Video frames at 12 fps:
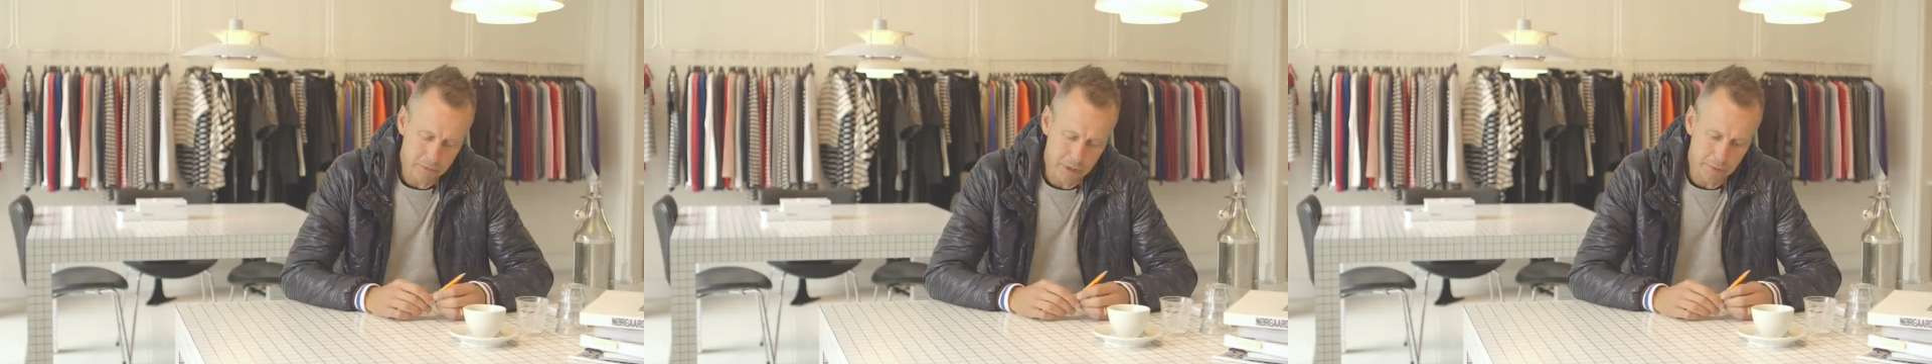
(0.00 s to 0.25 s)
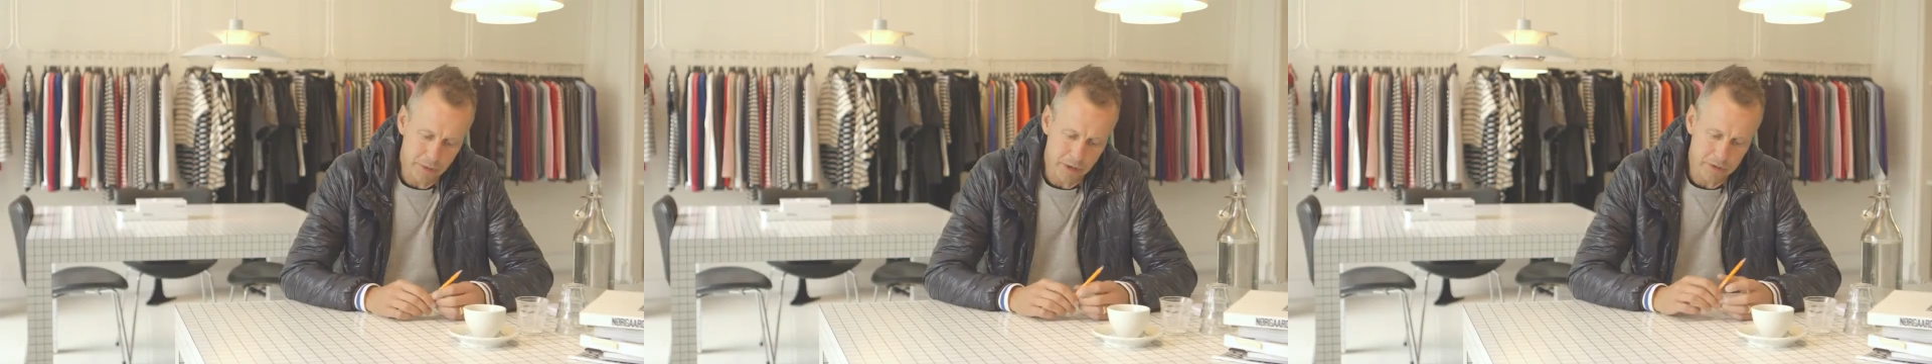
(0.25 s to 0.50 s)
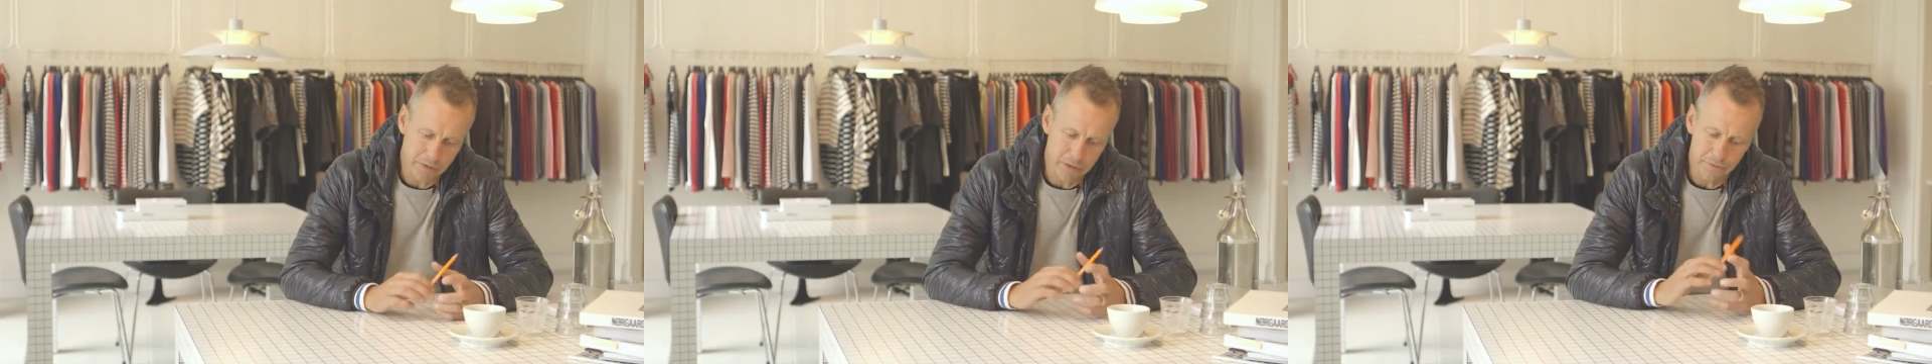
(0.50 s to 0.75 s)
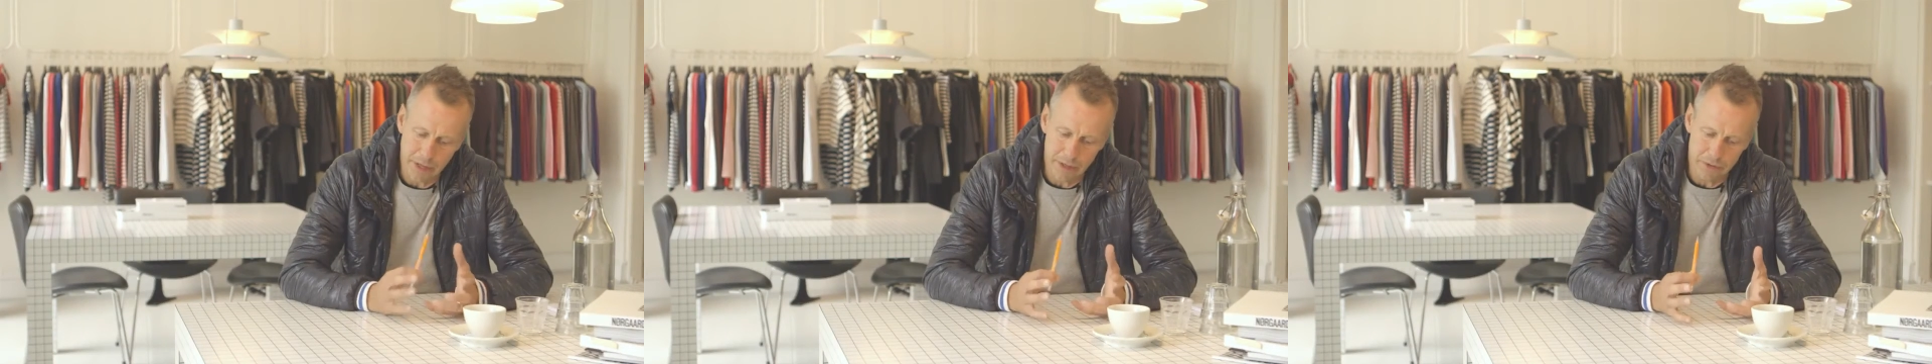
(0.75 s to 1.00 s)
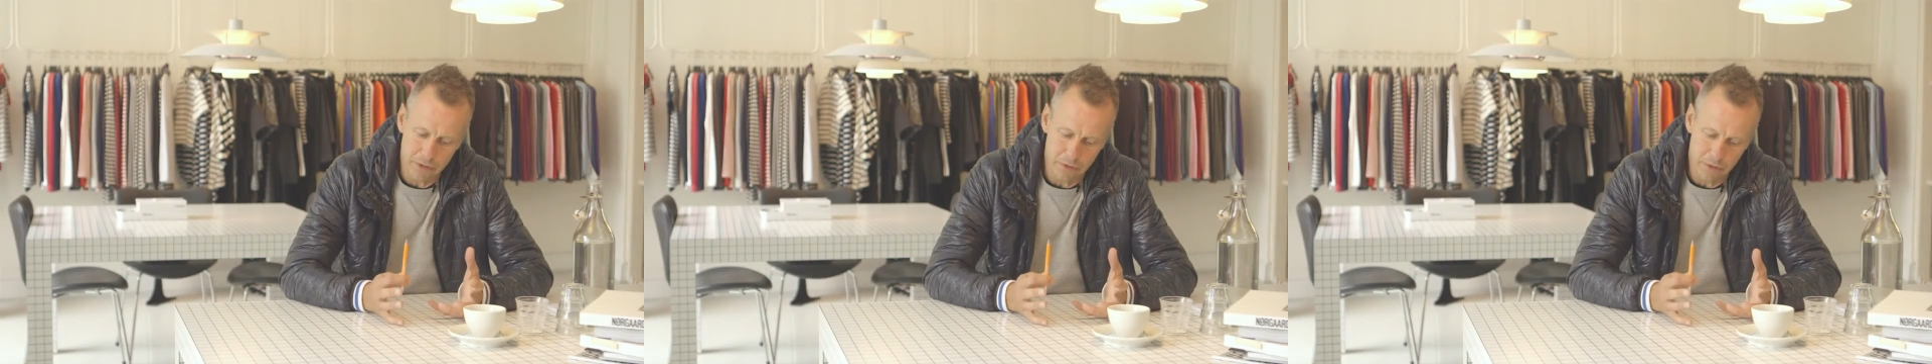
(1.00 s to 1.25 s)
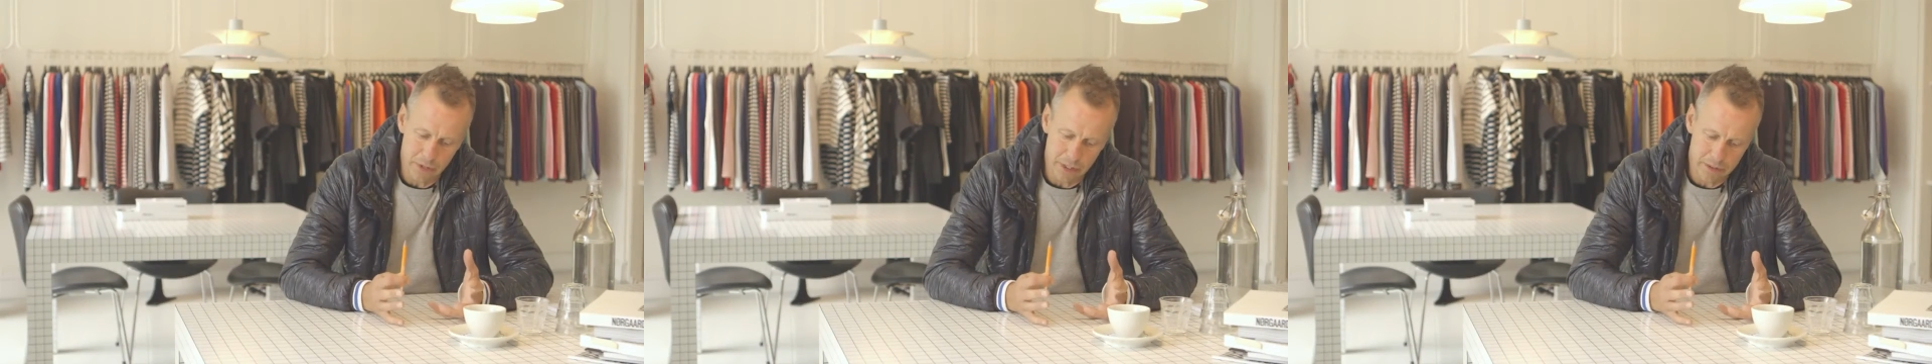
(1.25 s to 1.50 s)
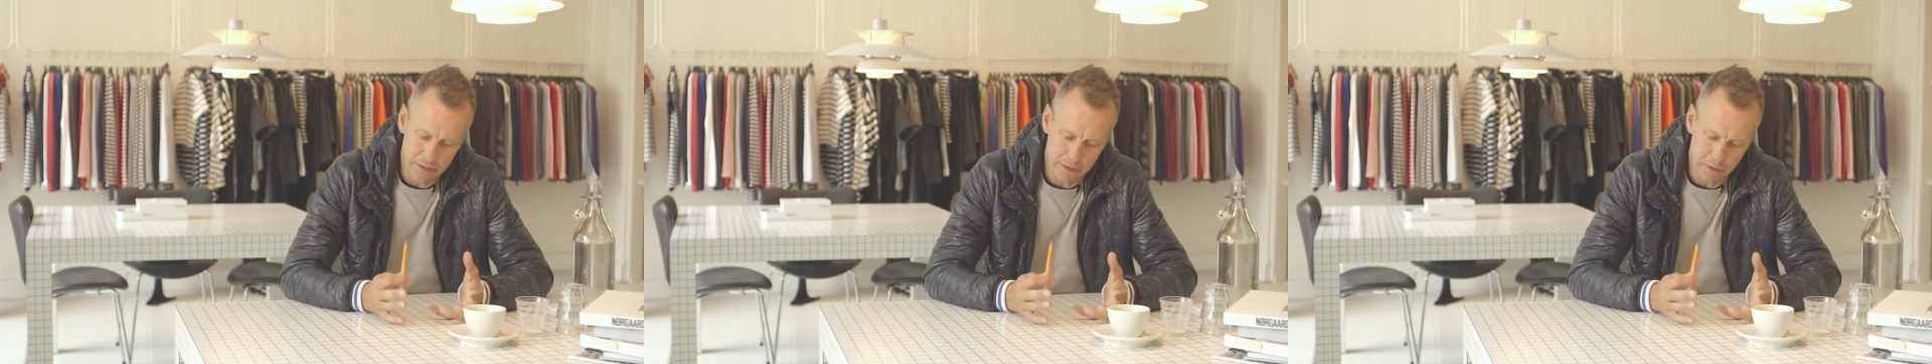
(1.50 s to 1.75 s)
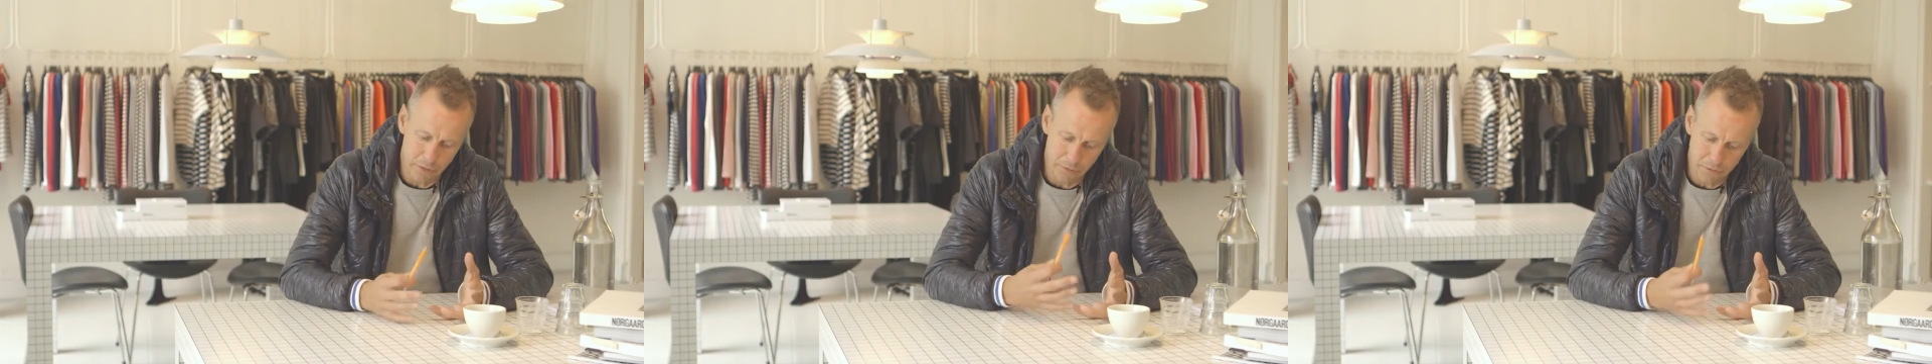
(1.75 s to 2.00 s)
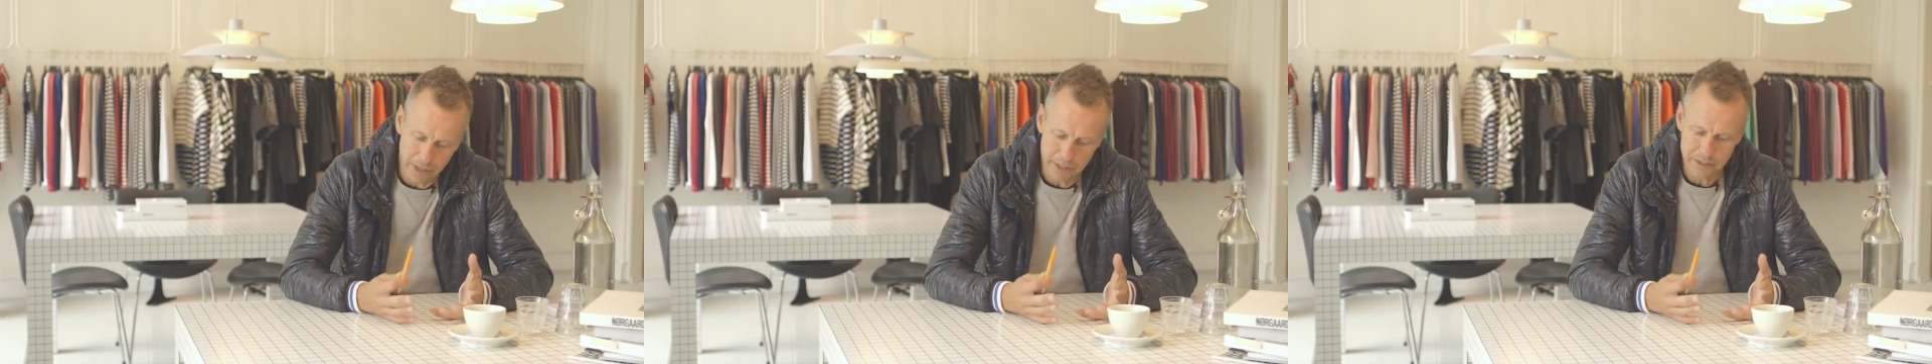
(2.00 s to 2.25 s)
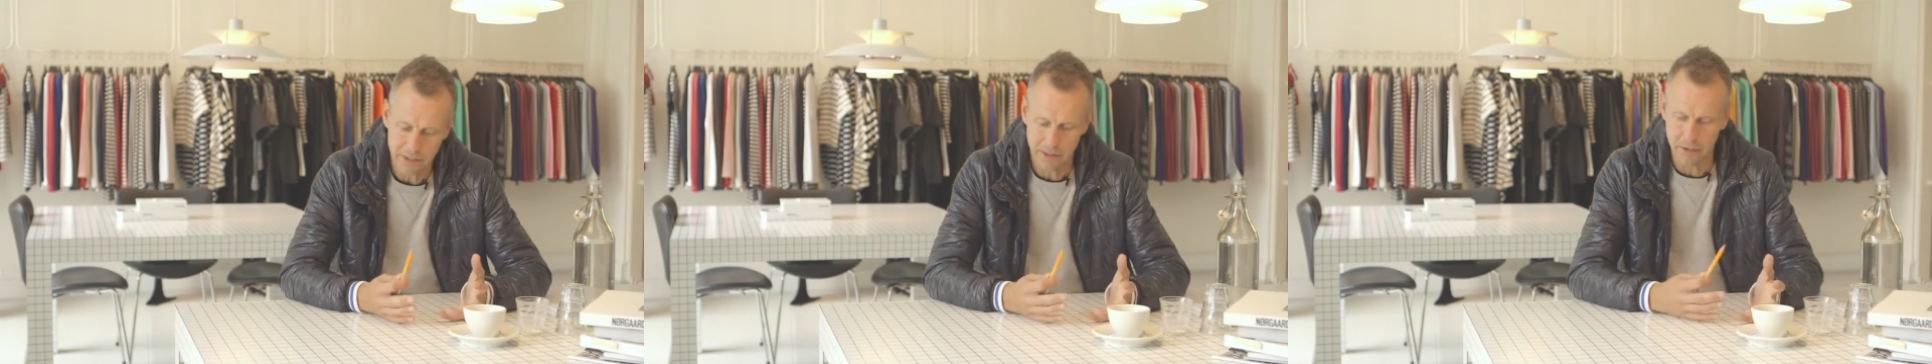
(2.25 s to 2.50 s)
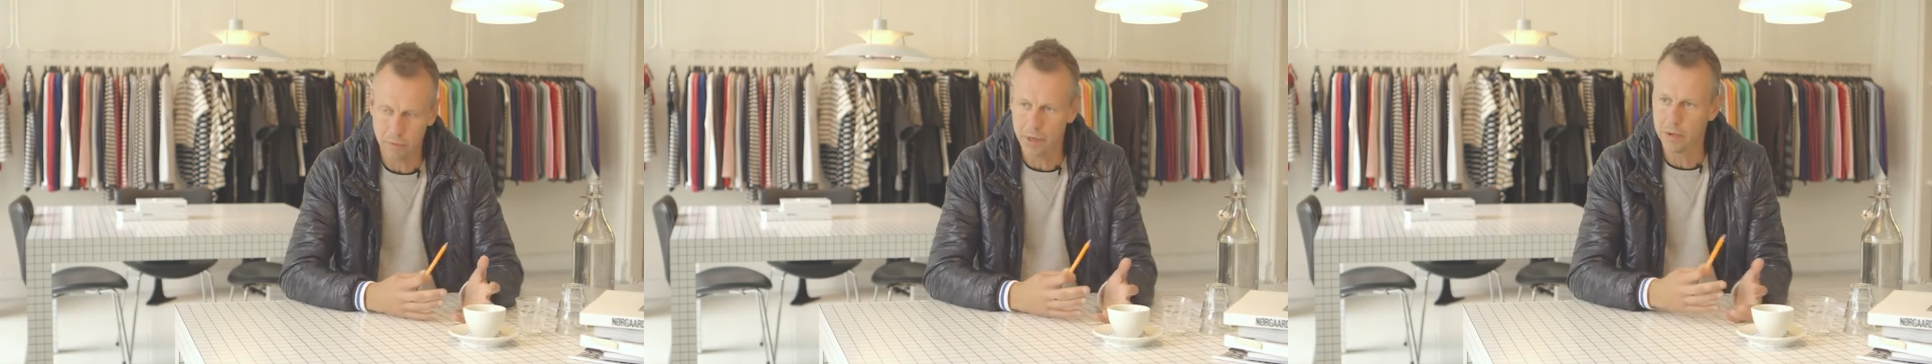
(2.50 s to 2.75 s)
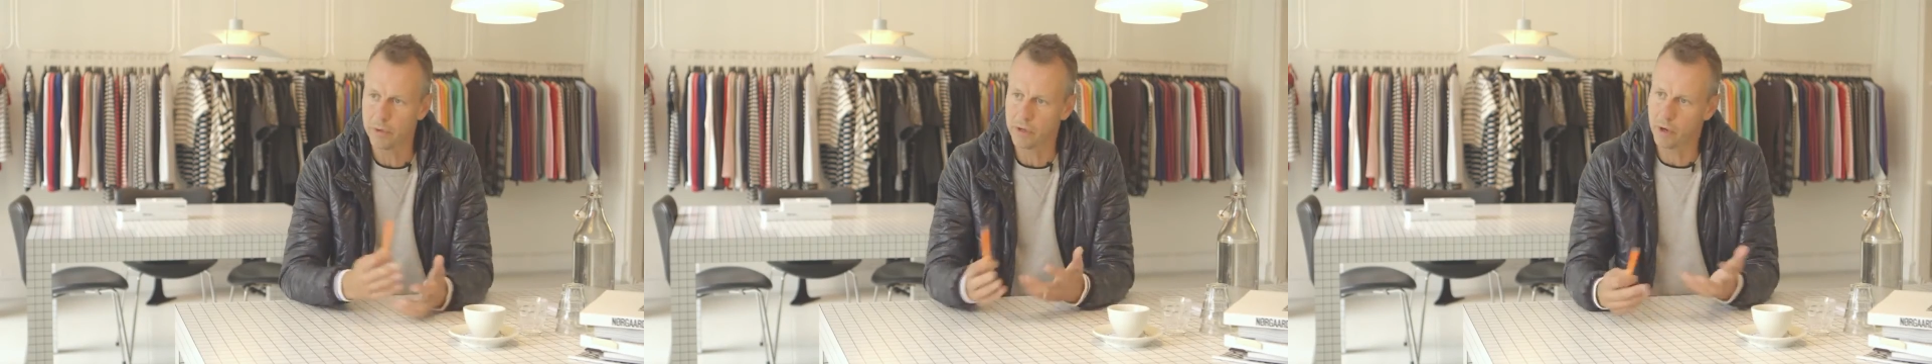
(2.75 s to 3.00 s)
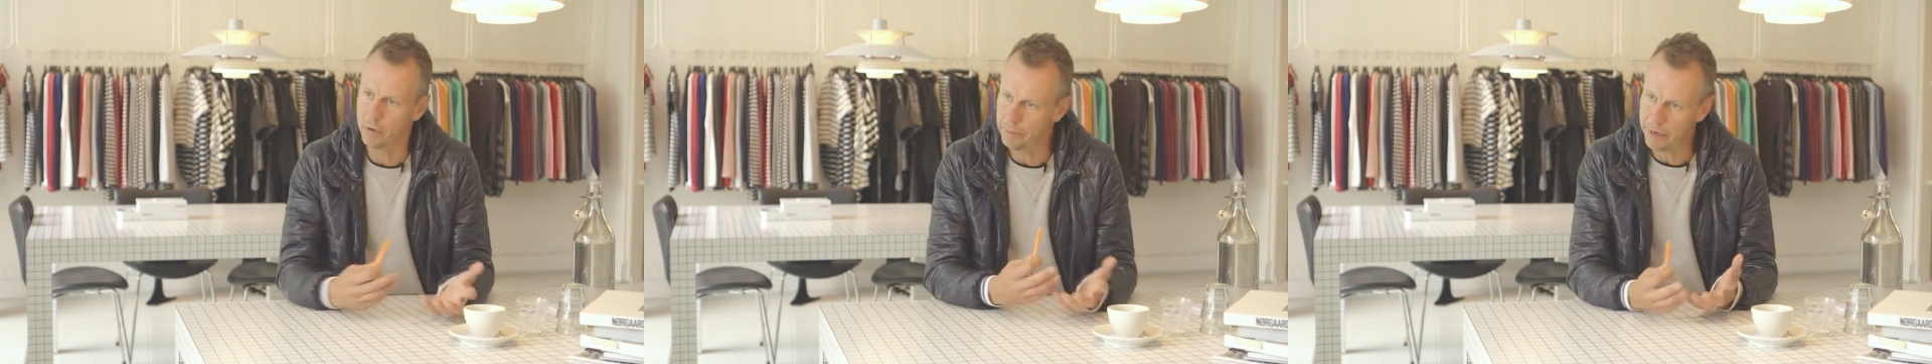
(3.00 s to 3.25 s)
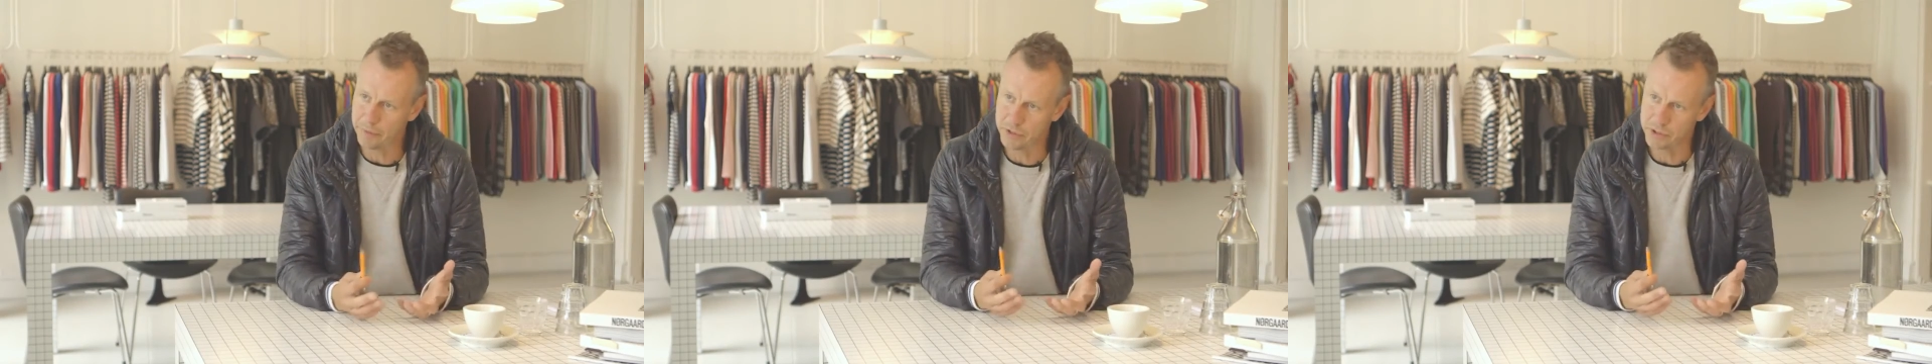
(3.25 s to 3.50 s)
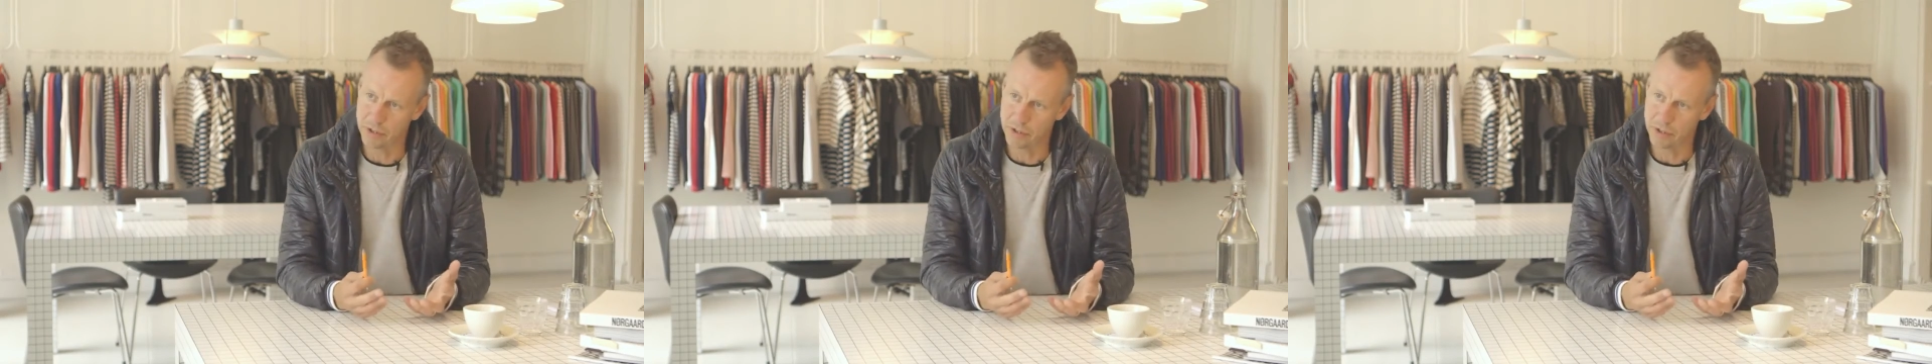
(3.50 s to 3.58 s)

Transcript: to me because of the value it reflects in the way we go about each